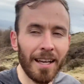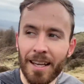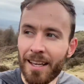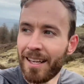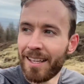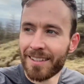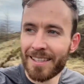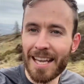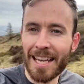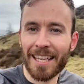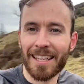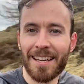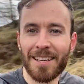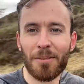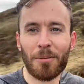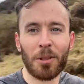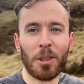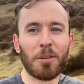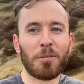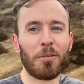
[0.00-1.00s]
taking in the
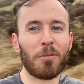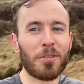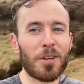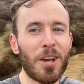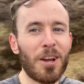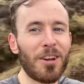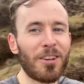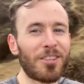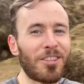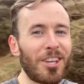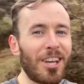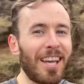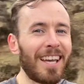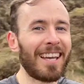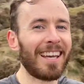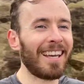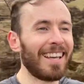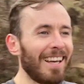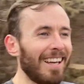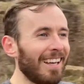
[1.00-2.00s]
wonderful views,
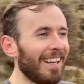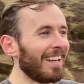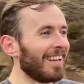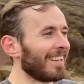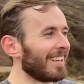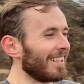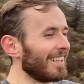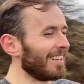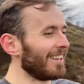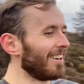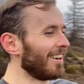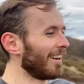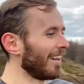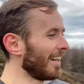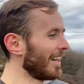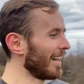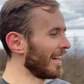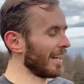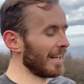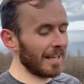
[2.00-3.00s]
you know.
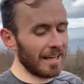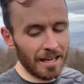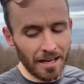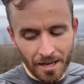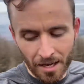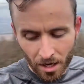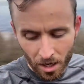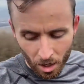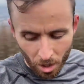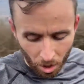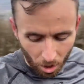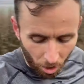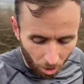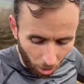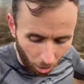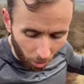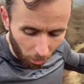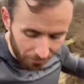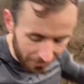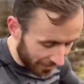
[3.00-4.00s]

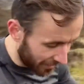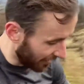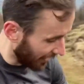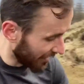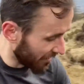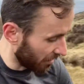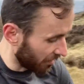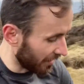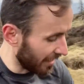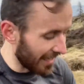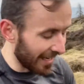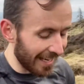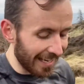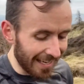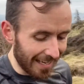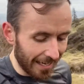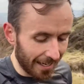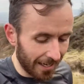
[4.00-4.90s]
All these things are key.